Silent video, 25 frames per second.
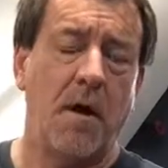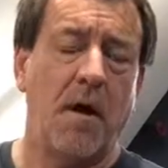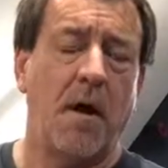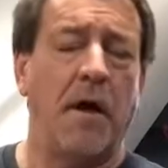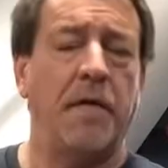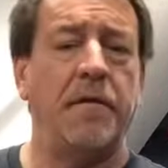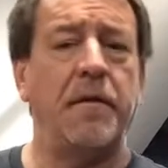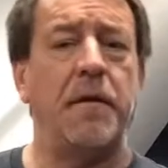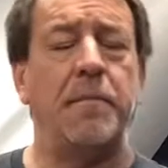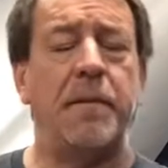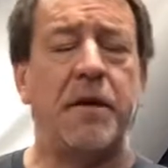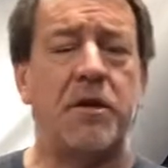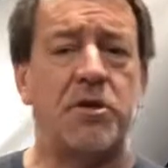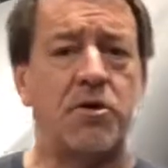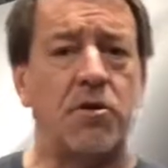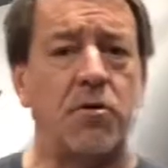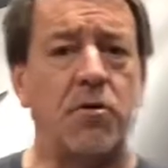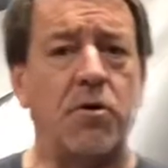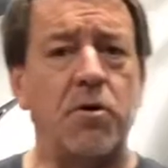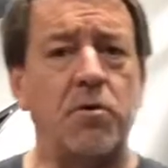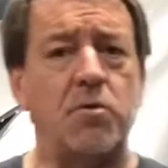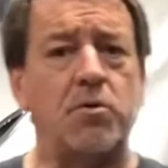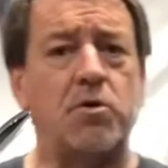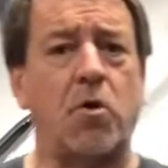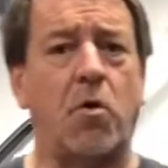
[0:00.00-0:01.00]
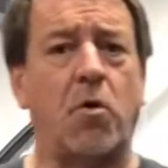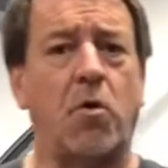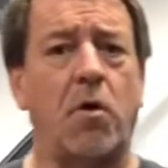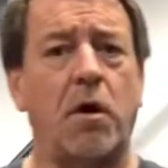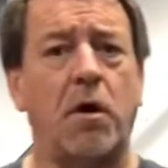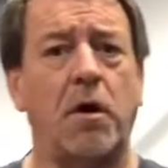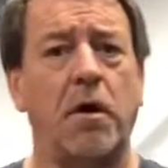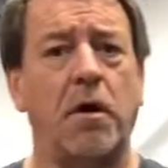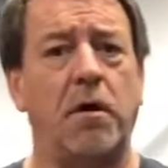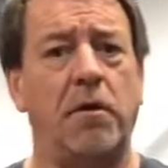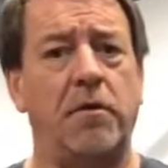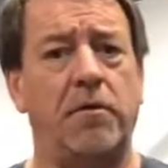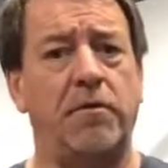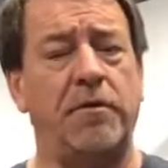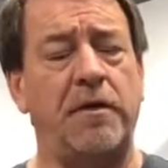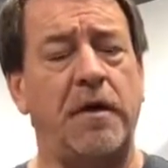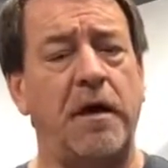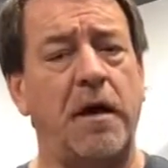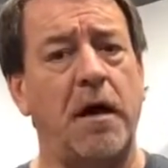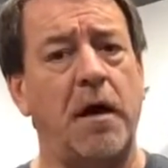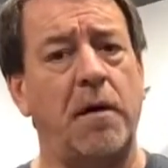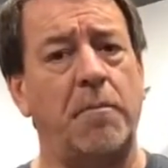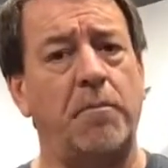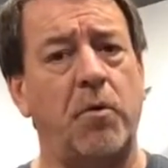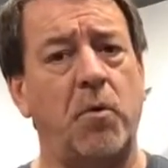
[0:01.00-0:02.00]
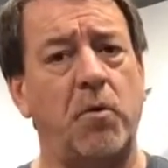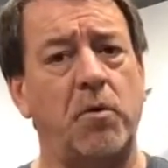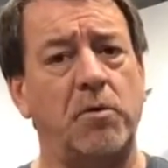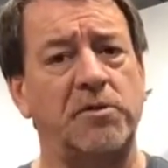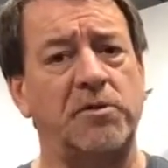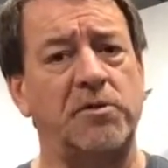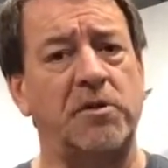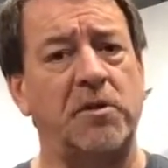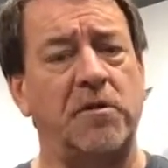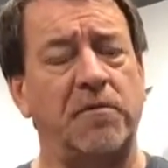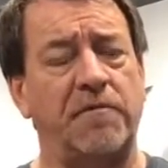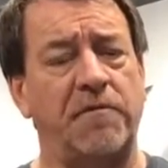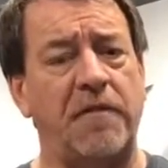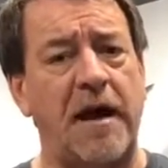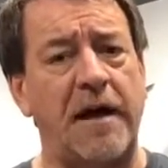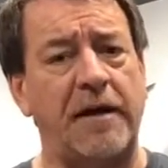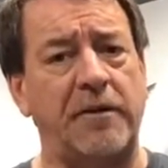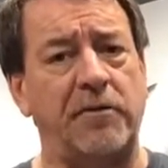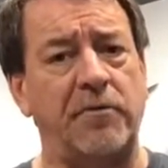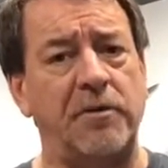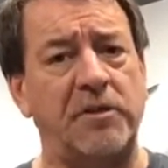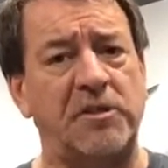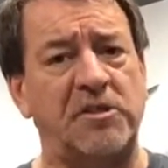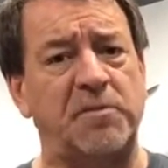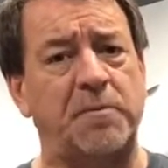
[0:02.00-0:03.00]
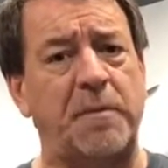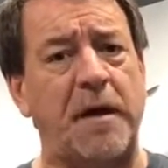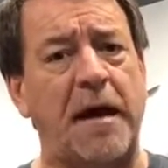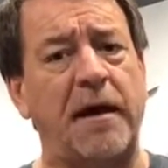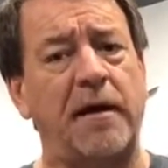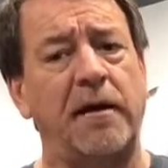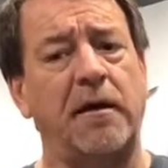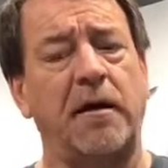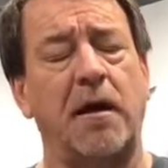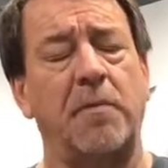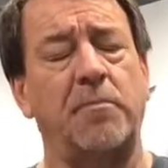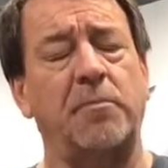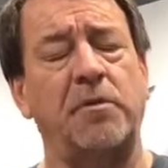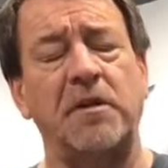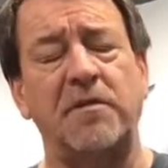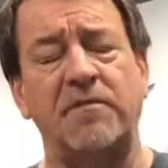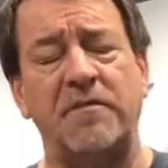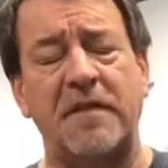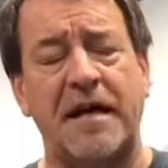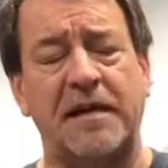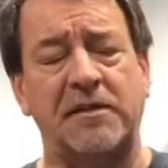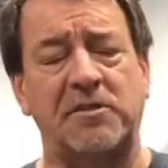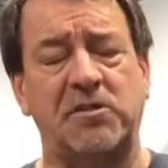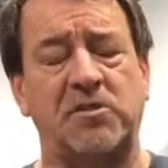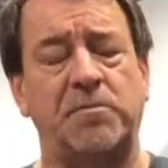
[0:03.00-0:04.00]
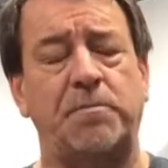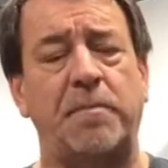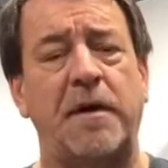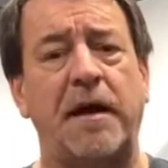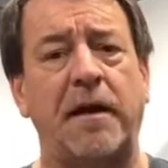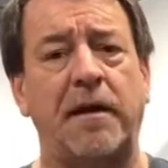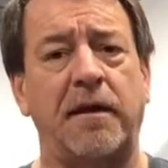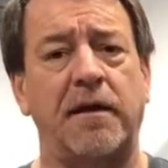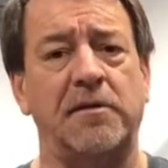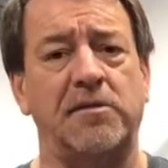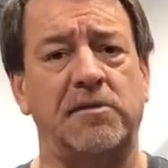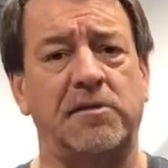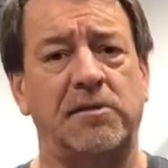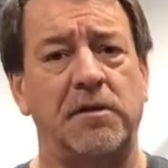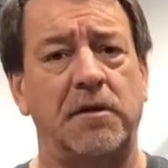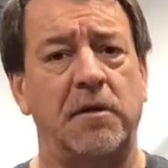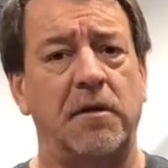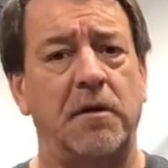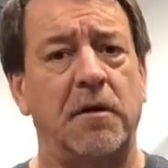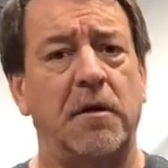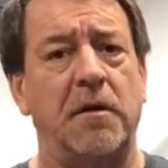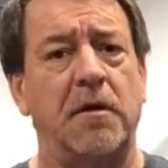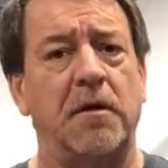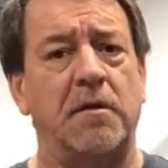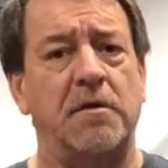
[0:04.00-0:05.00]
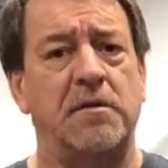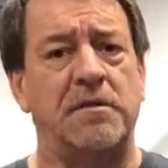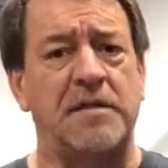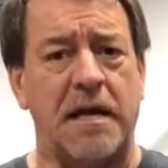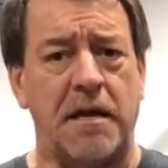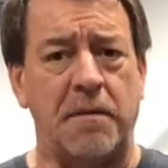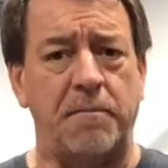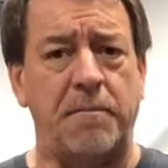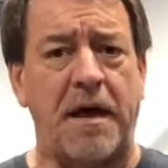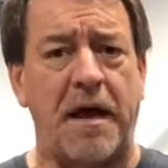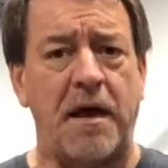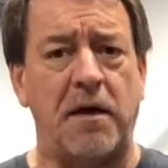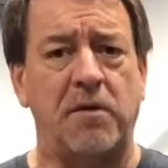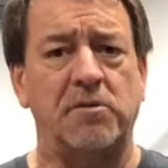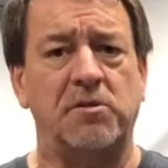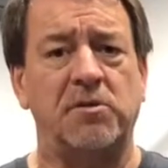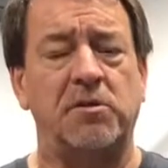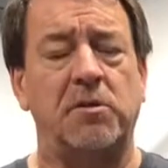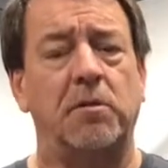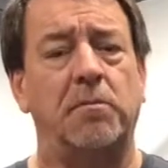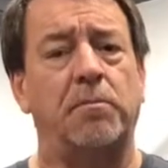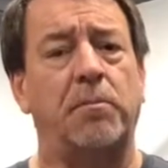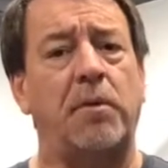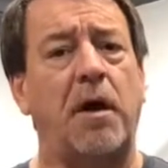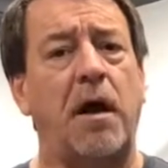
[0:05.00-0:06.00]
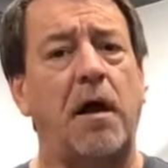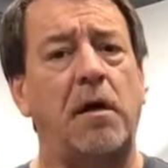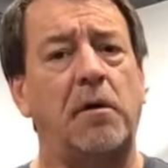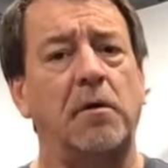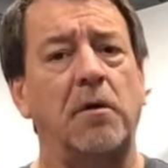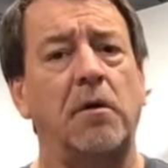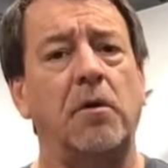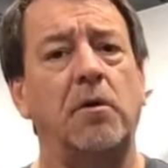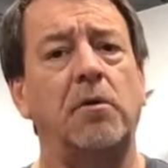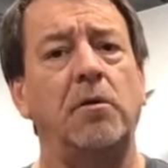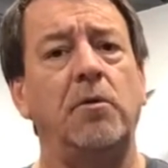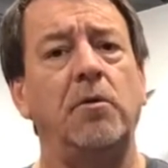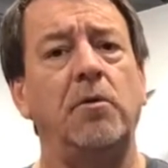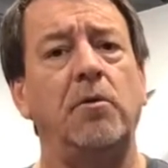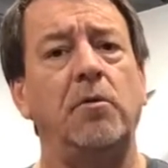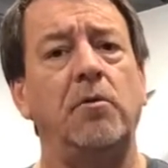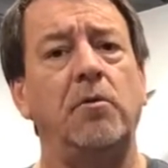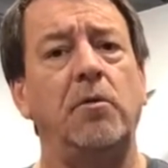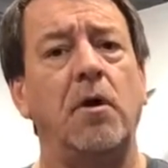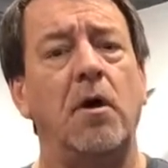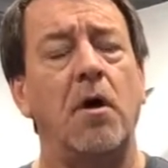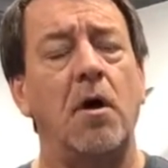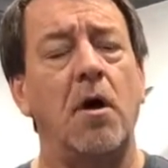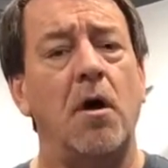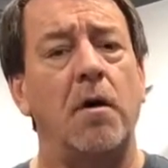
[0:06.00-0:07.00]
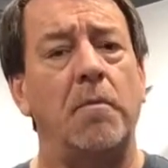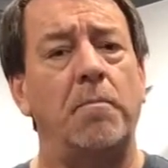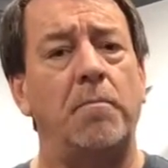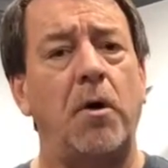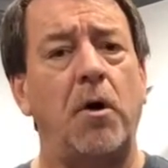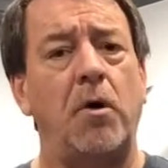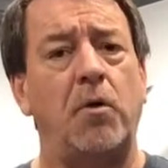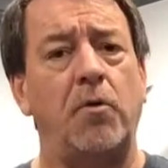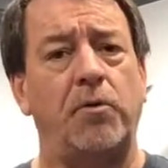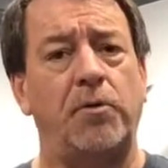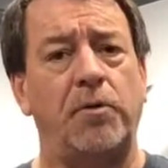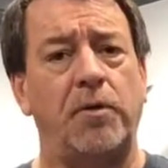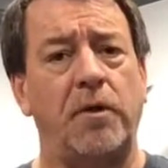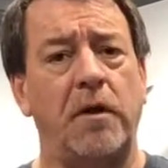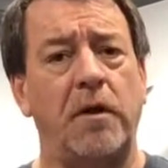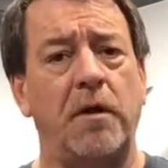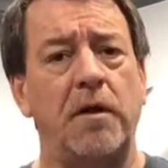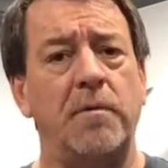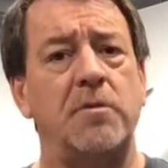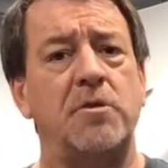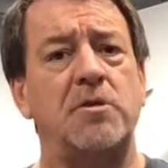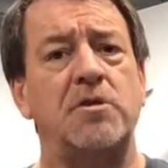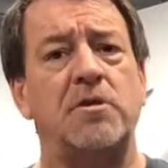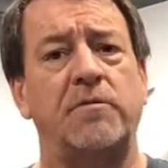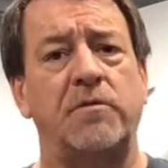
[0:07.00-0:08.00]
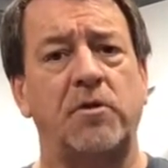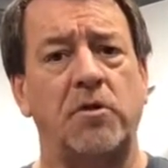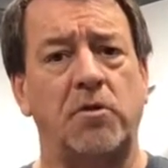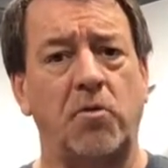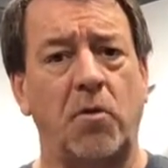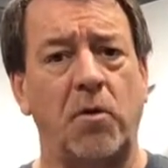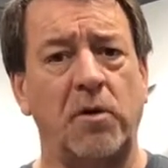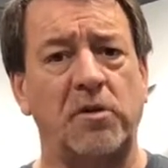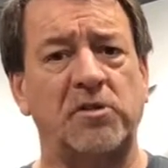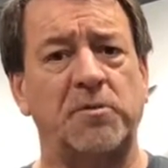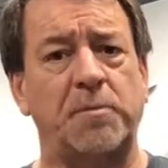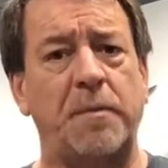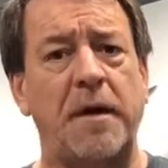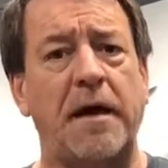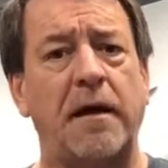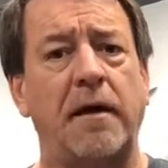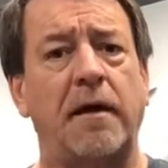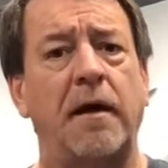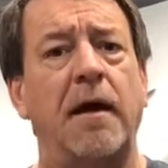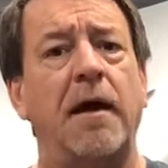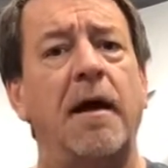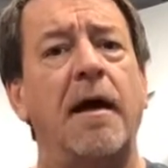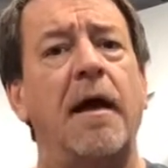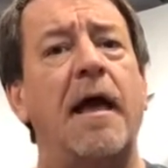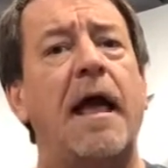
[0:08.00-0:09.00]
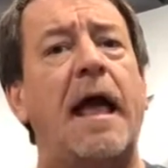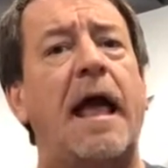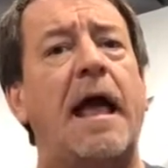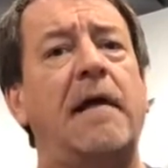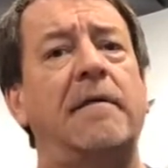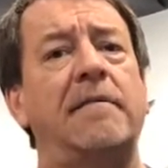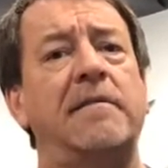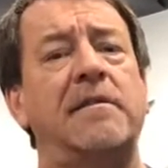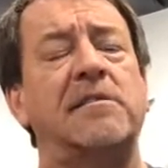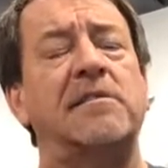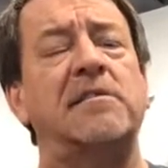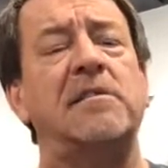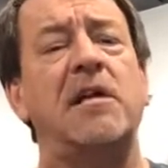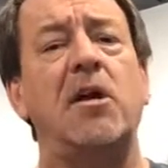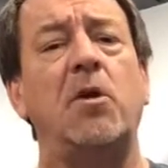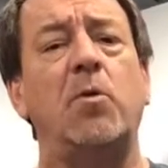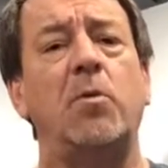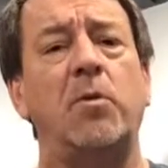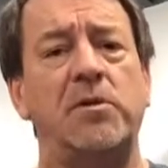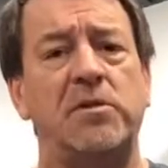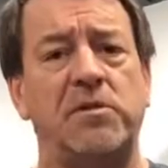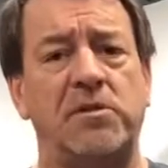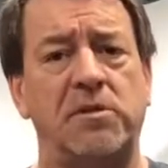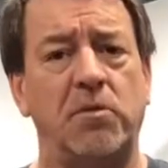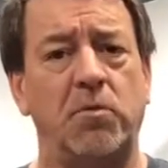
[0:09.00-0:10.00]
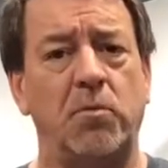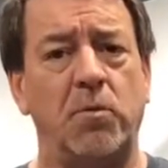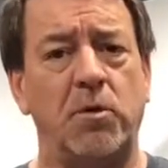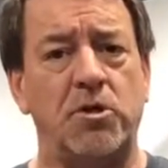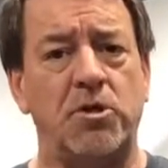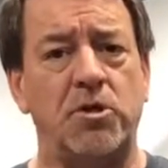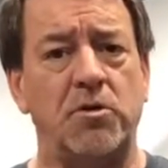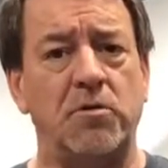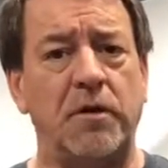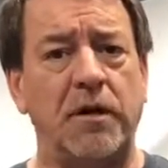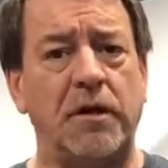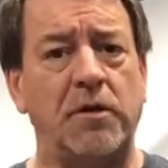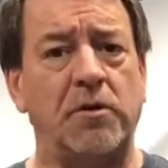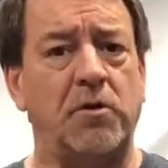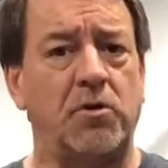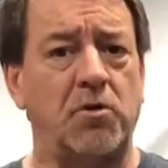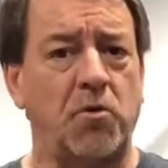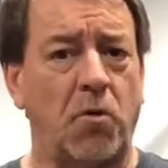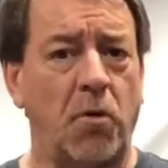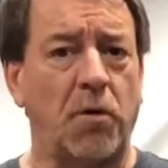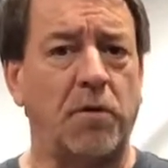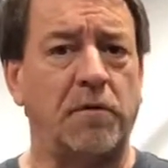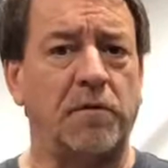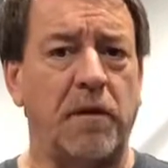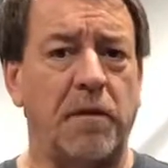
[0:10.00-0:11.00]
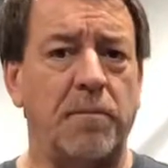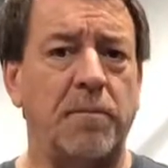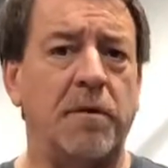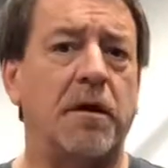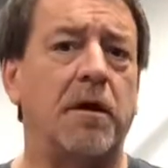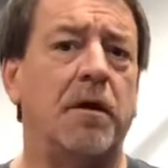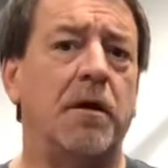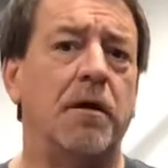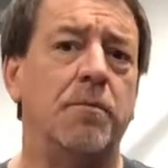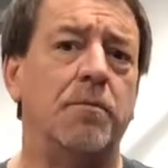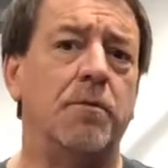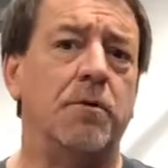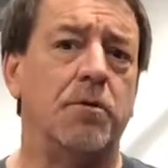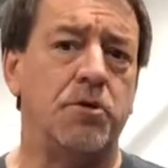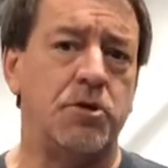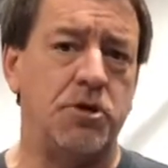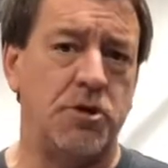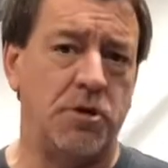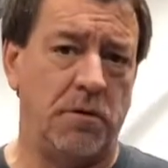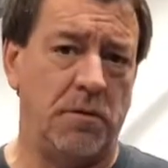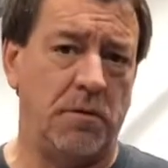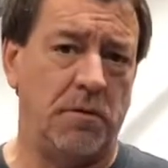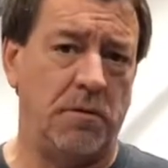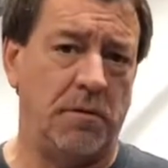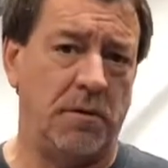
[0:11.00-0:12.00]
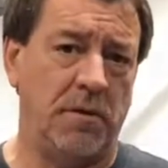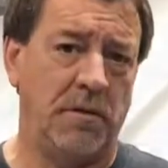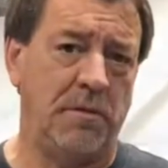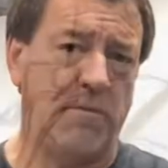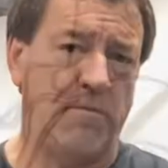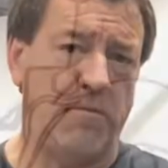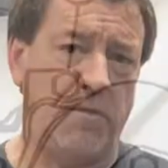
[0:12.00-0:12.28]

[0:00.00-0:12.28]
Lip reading: And then make sure you torque the bolts to the factory spec, and I believe that spec is 10 pounds, but I'll include both an image of the torque spec and the sequence in which you need to torque them in an image in the